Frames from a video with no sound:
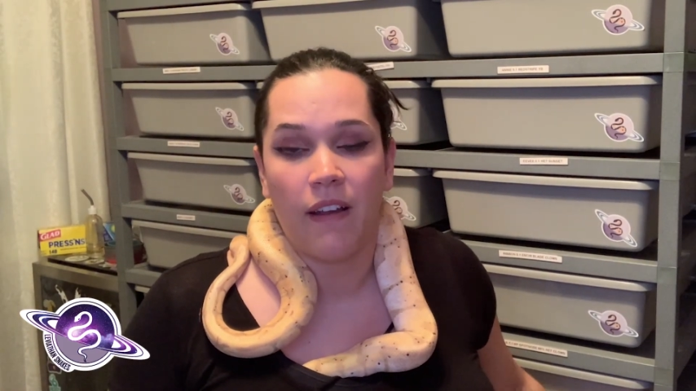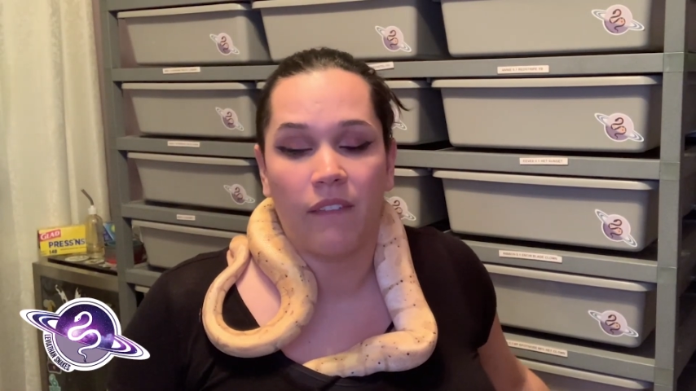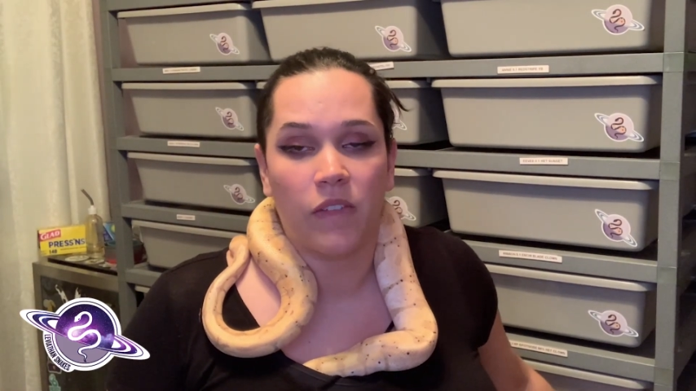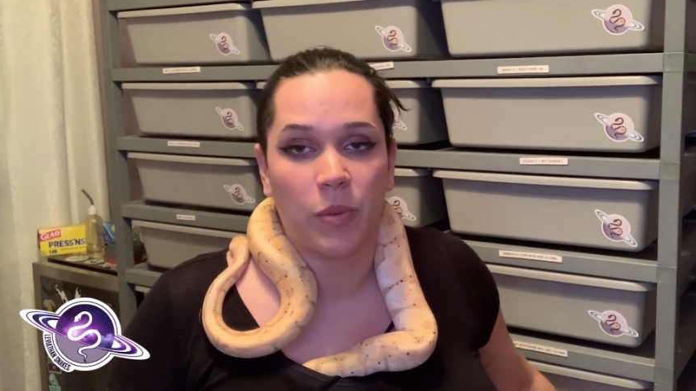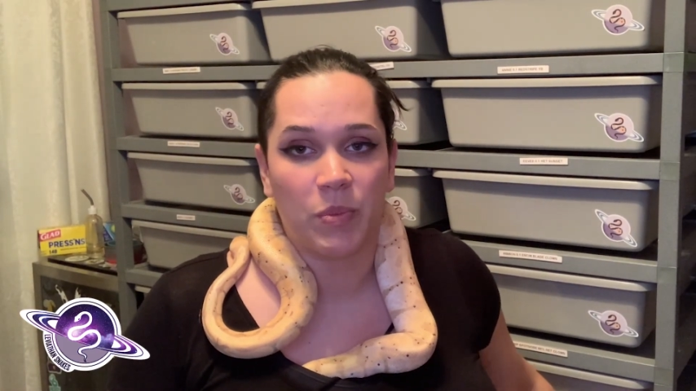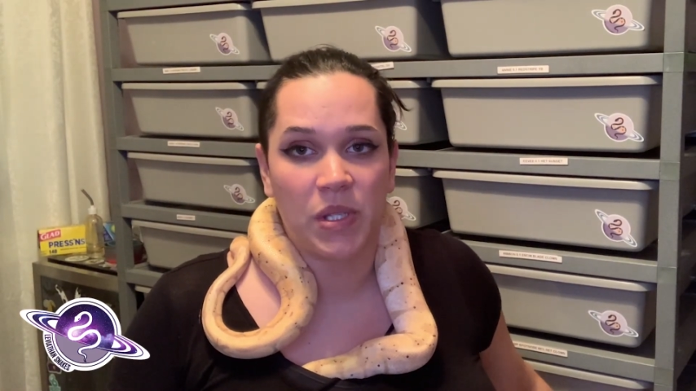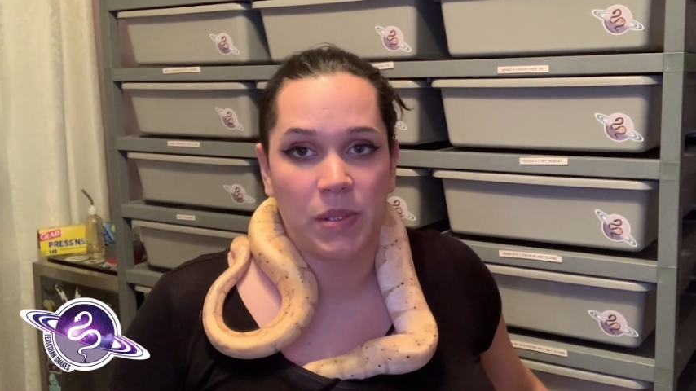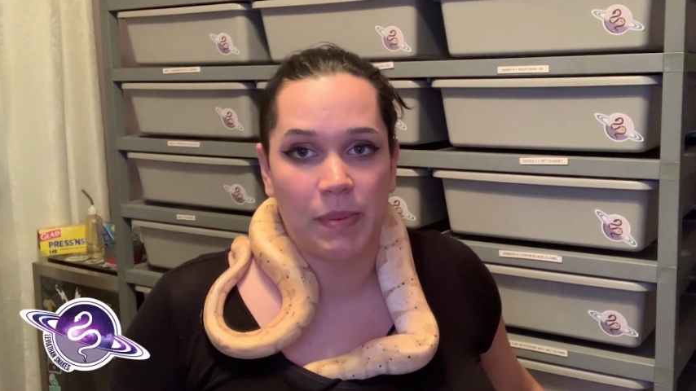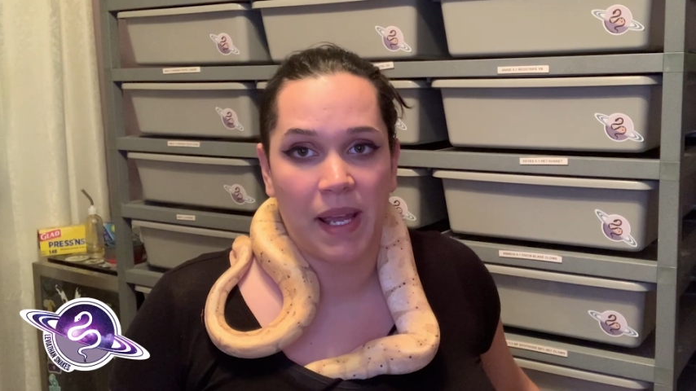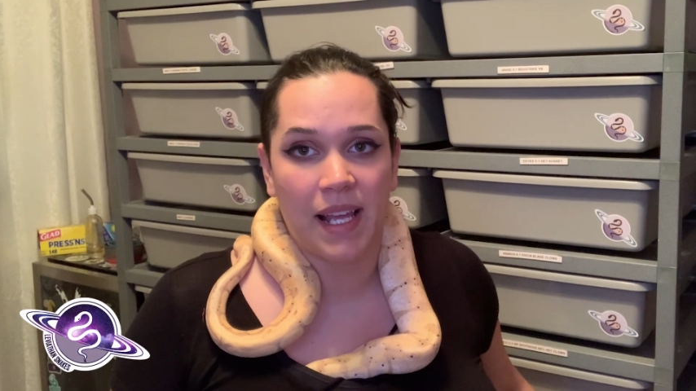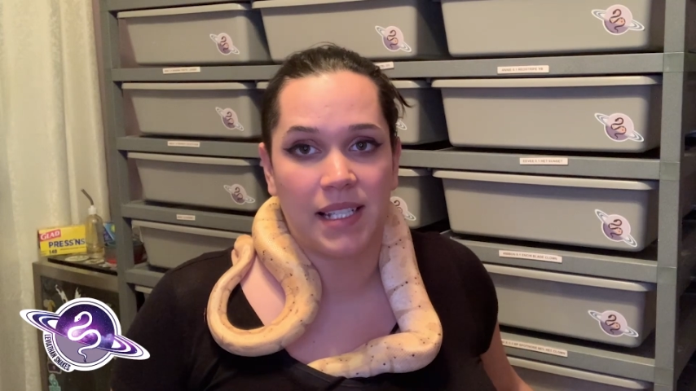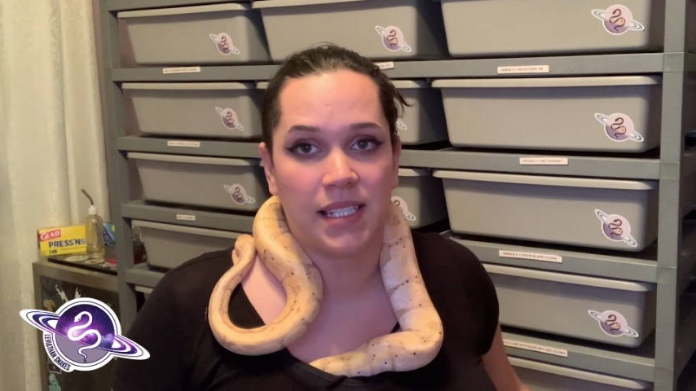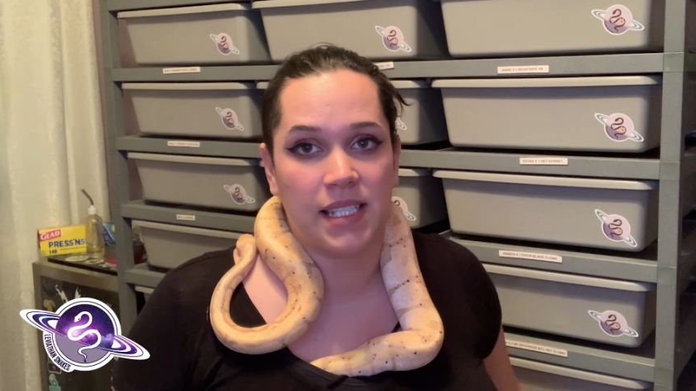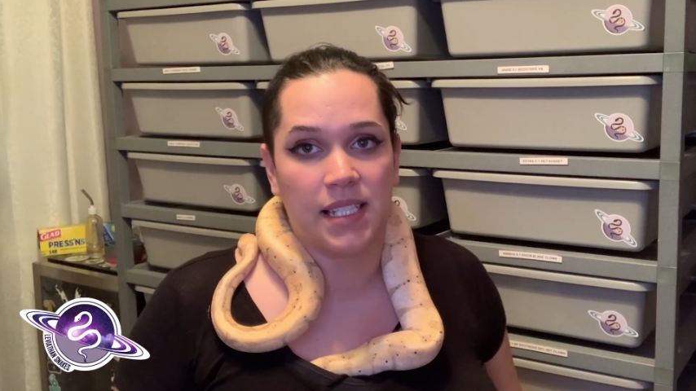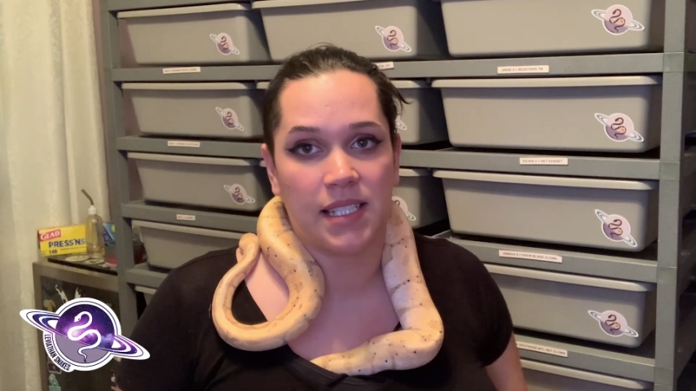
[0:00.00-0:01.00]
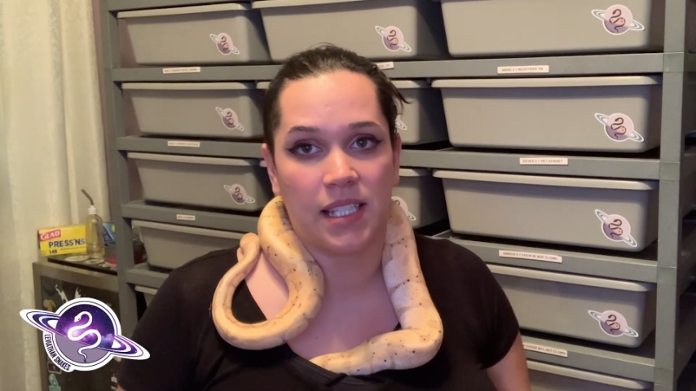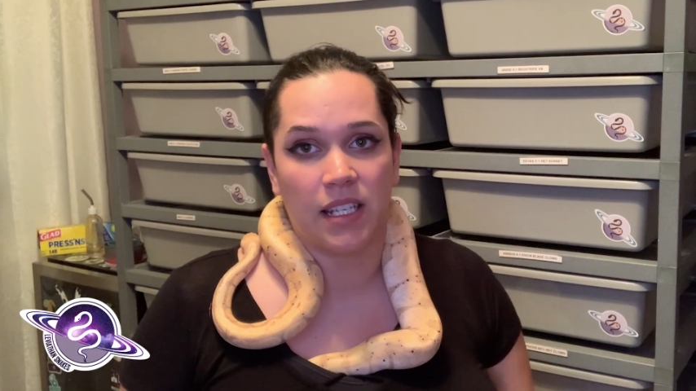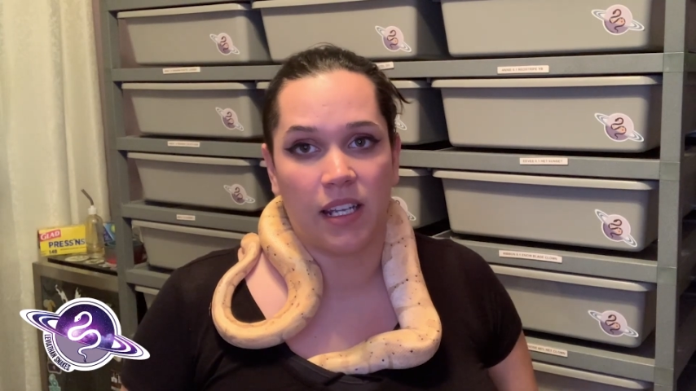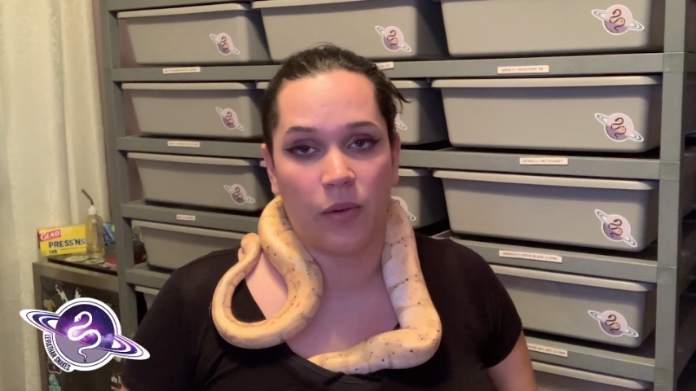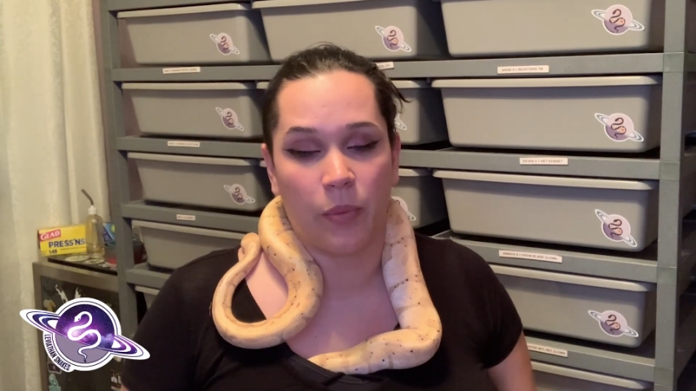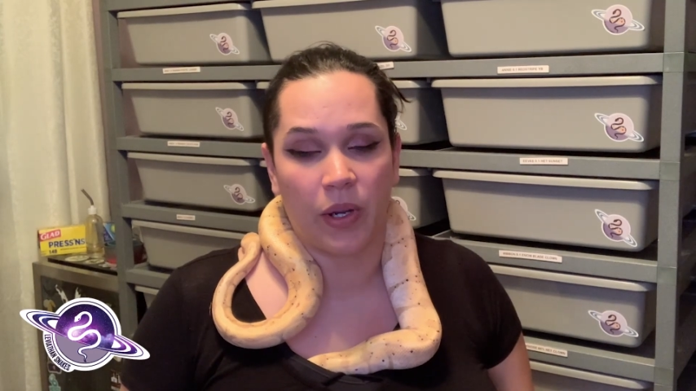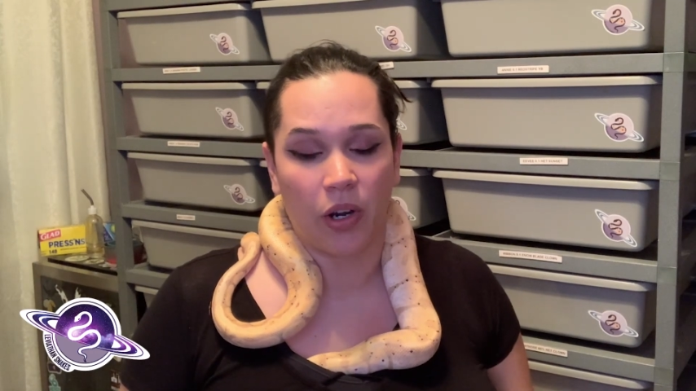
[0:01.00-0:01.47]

from this past season, and we